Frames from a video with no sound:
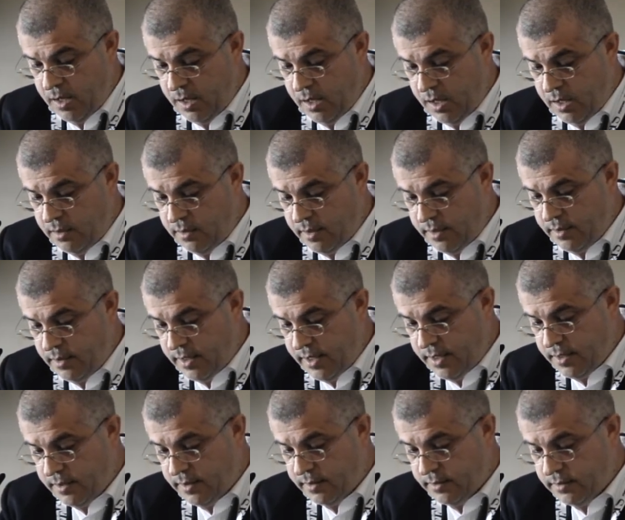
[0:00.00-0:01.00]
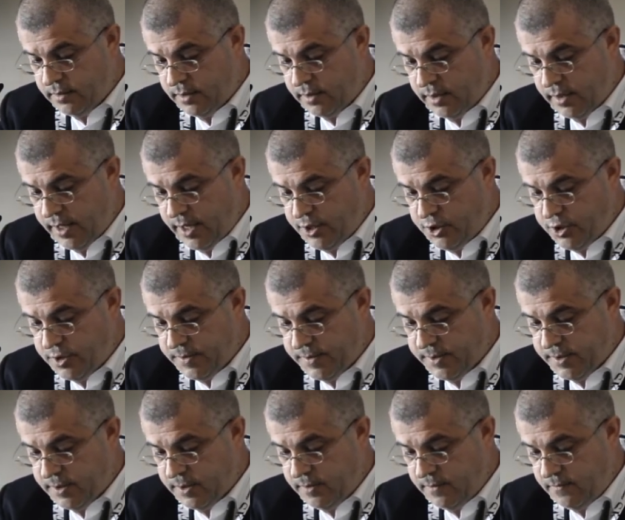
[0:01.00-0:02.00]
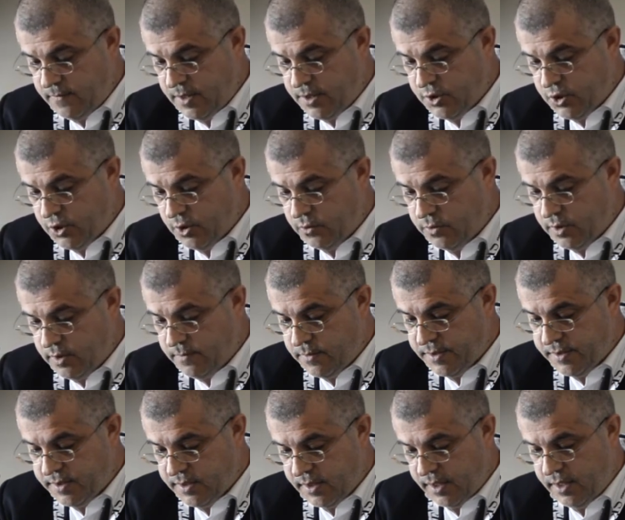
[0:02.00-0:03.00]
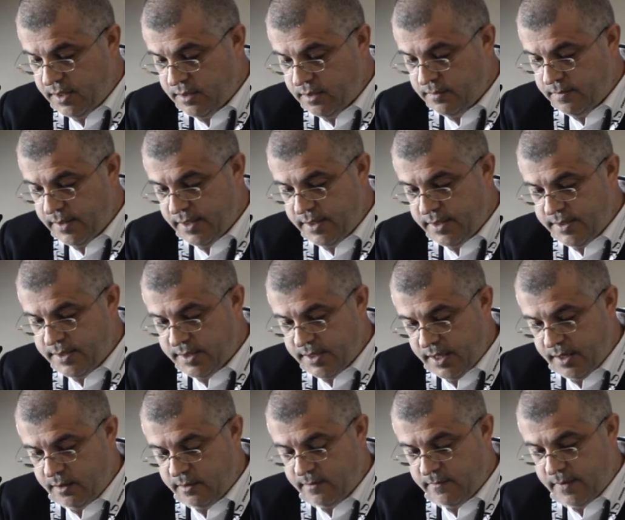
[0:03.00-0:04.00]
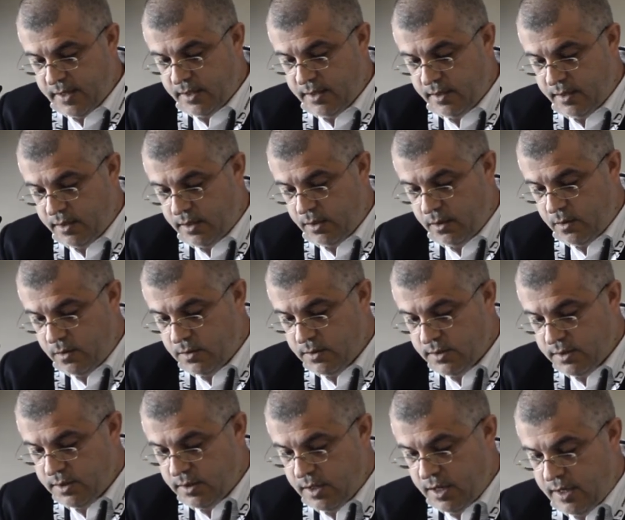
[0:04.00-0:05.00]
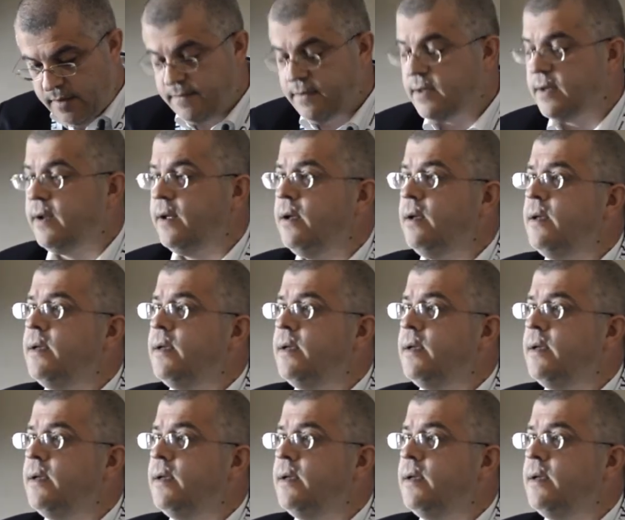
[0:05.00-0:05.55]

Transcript: and then later the relations we saw demonstrated by the Second Vatican Council after